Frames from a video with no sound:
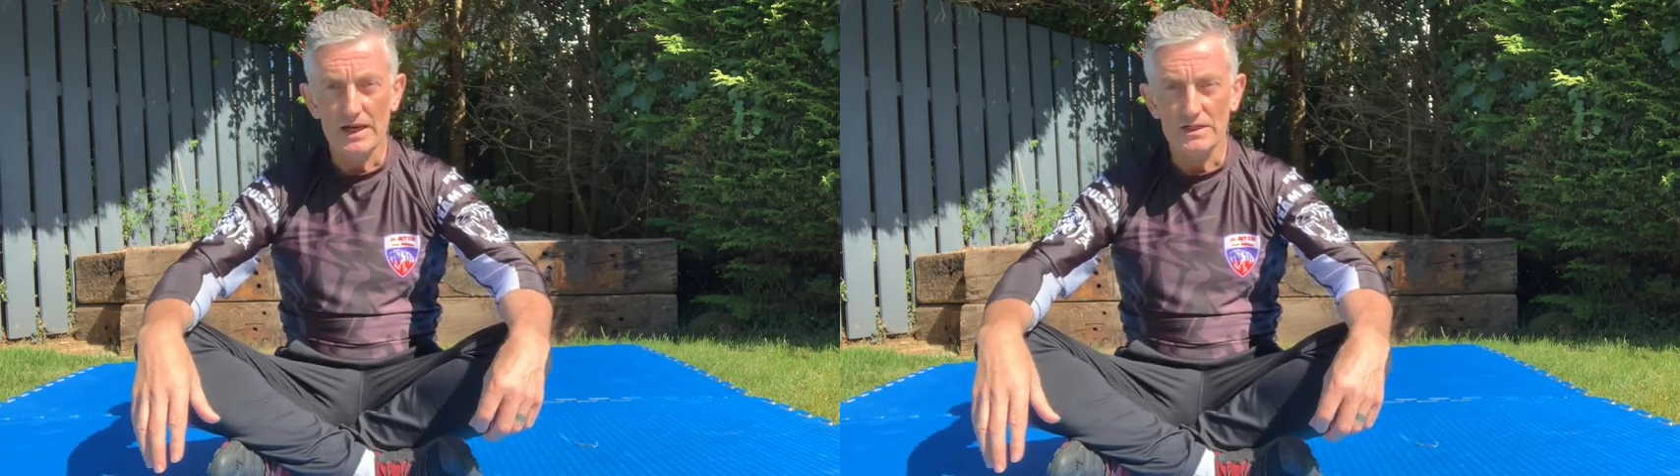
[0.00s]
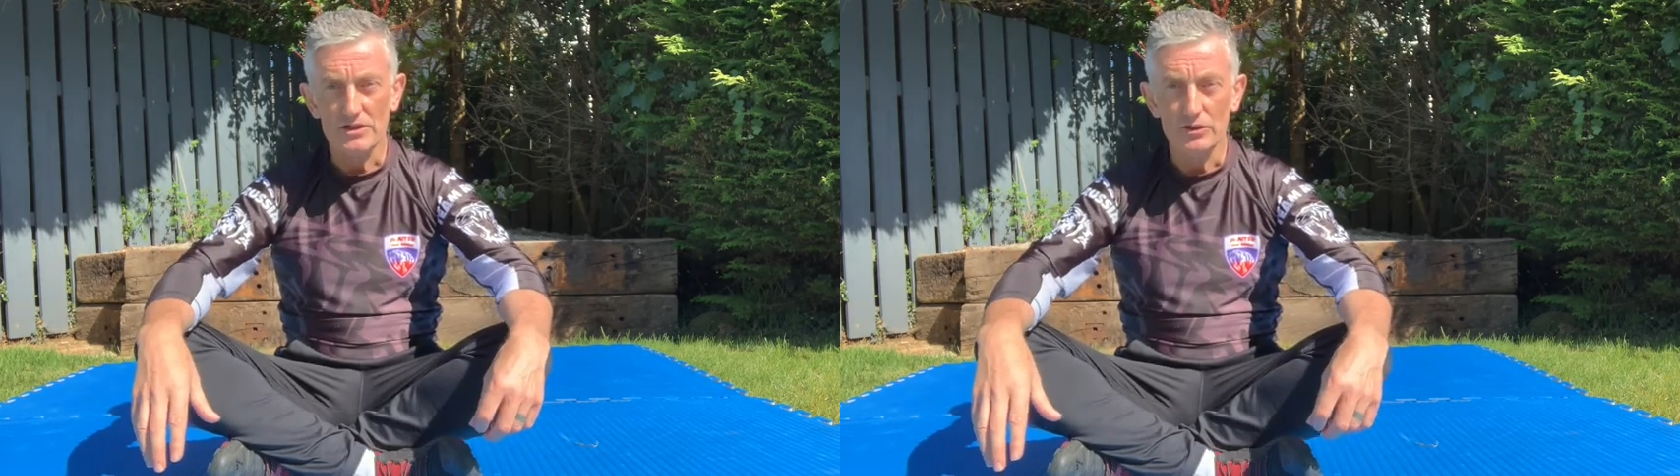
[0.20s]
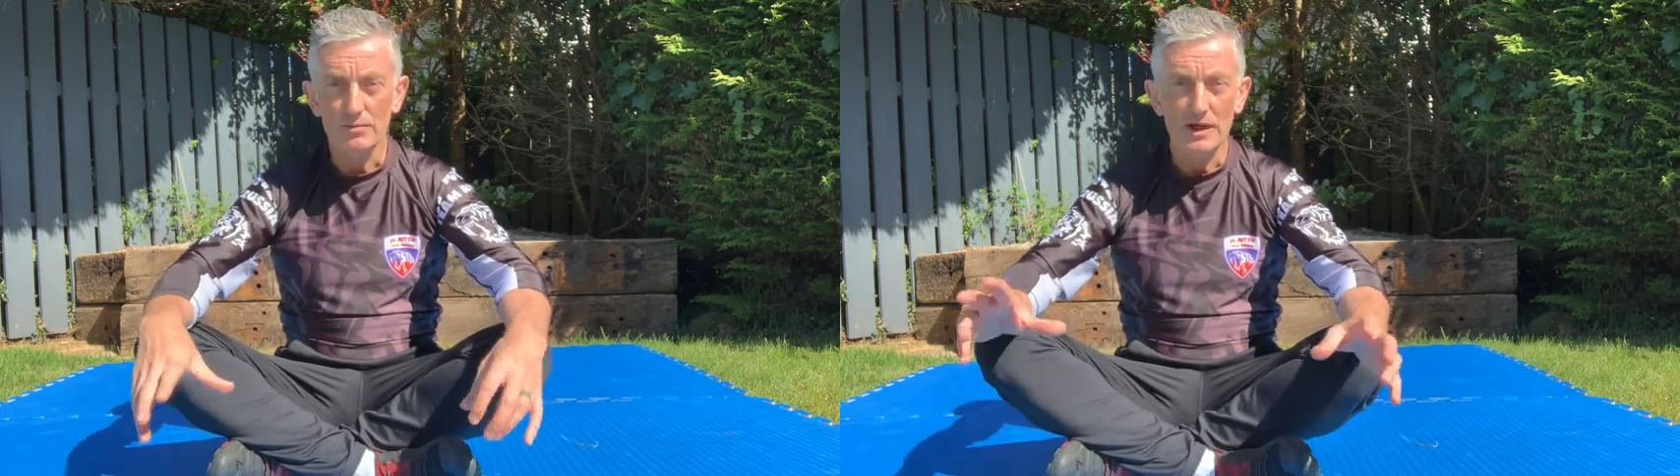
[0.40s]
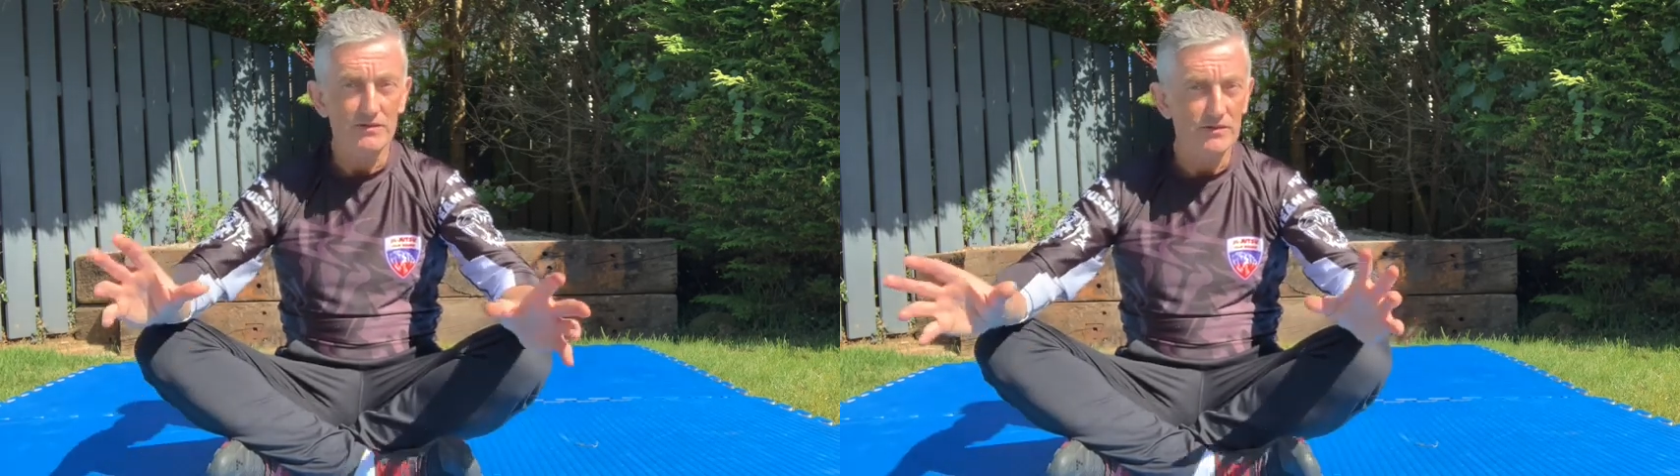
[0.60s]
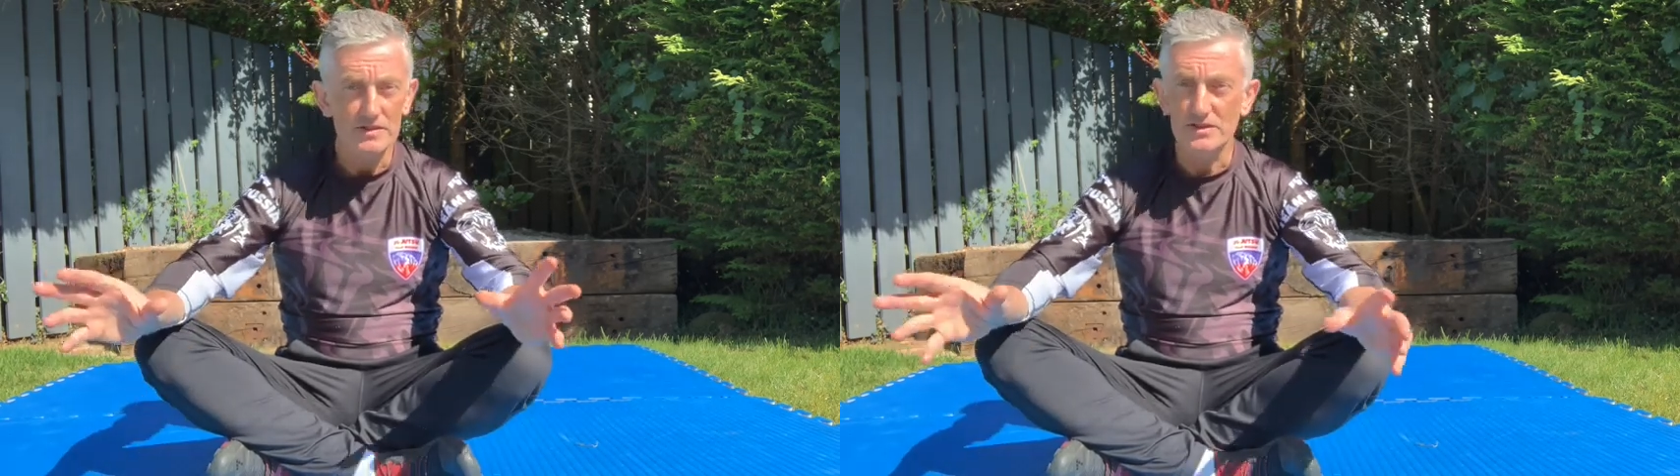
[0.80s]
So
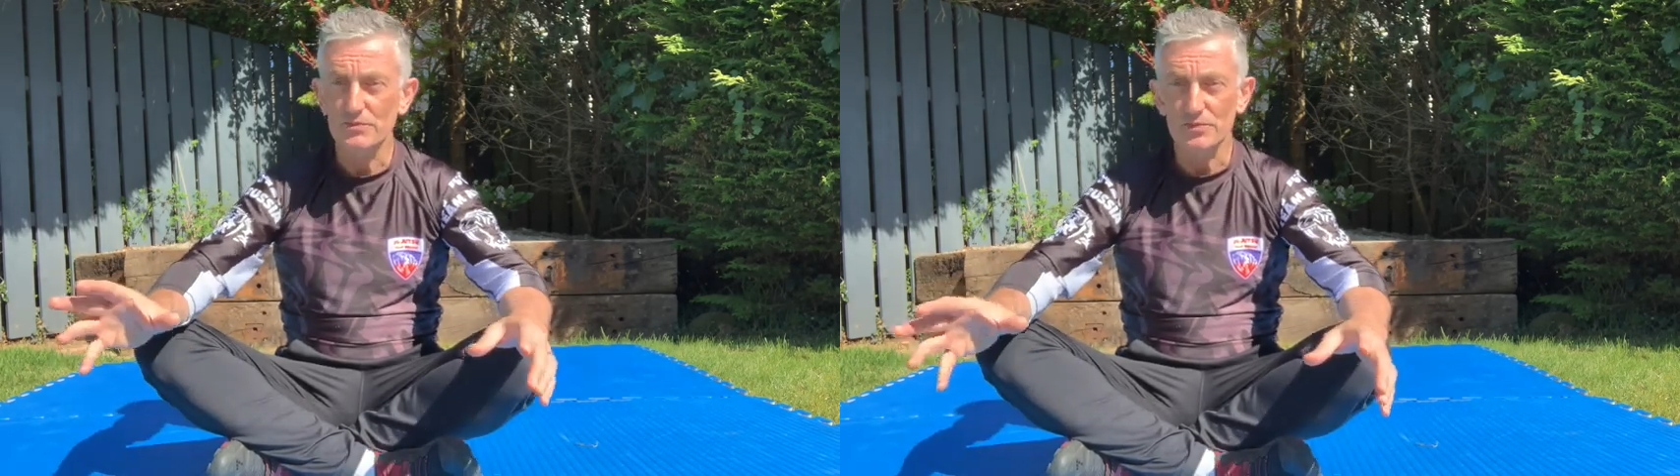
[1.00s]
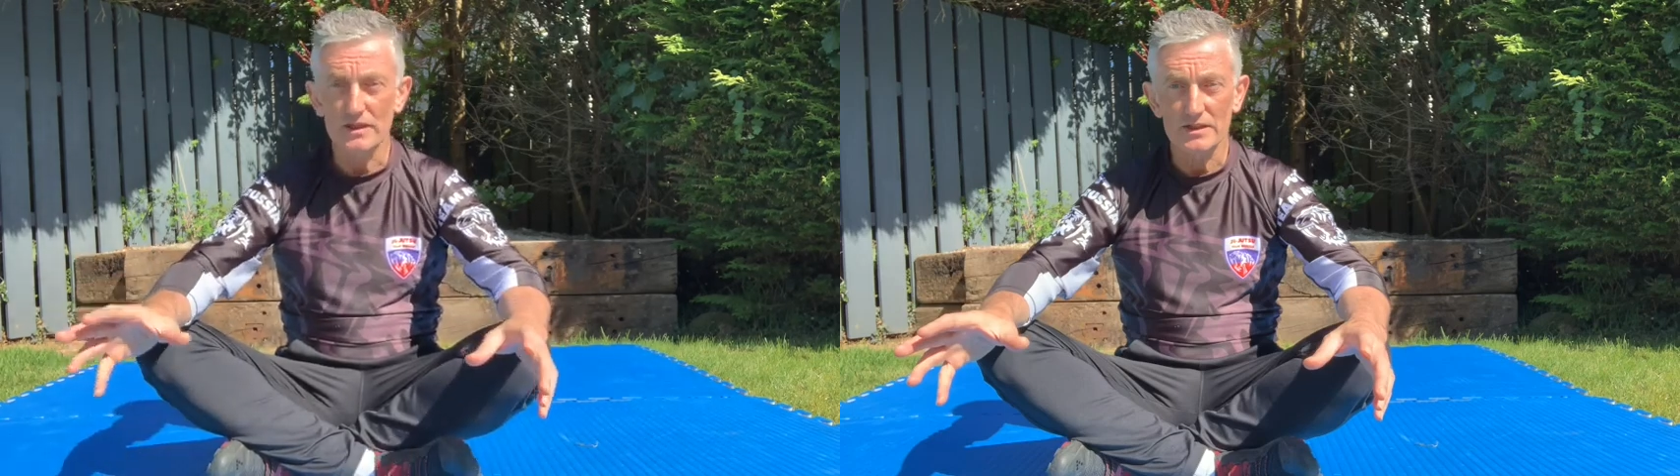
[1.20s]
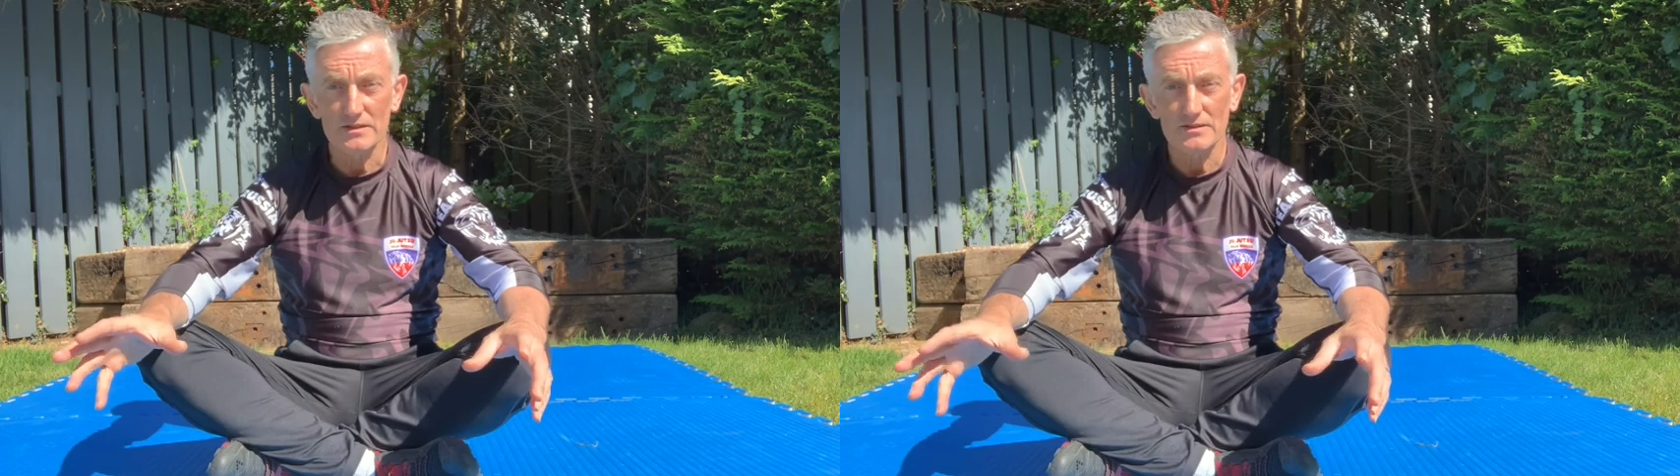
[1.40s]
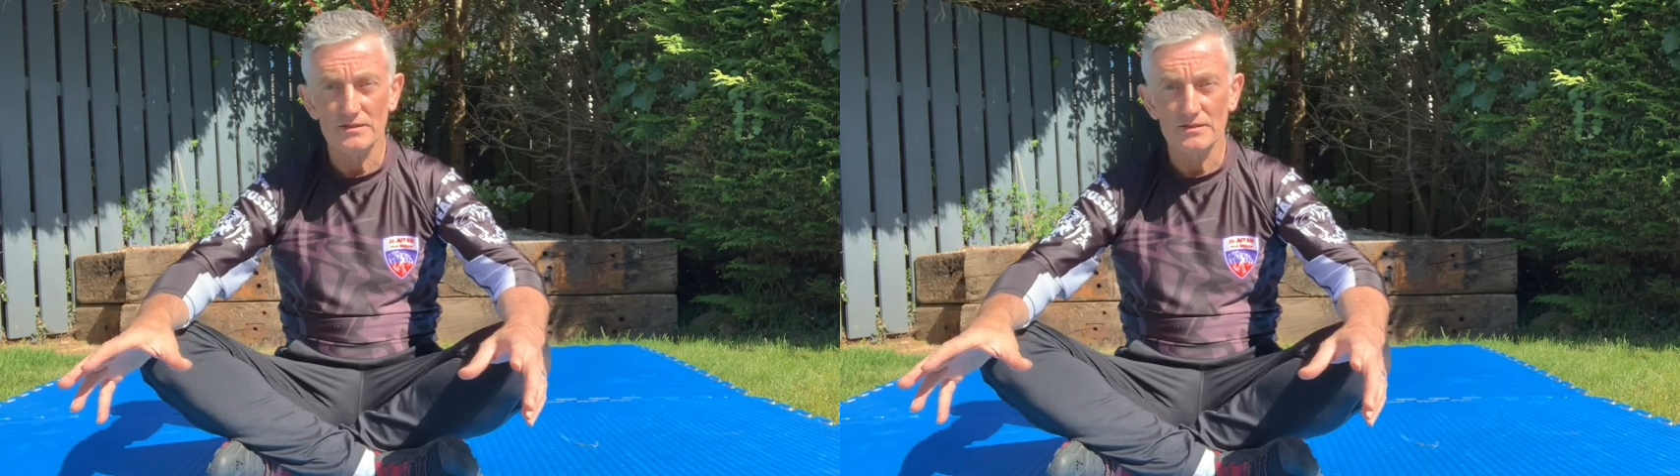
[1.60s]
mindfulness is brilliant.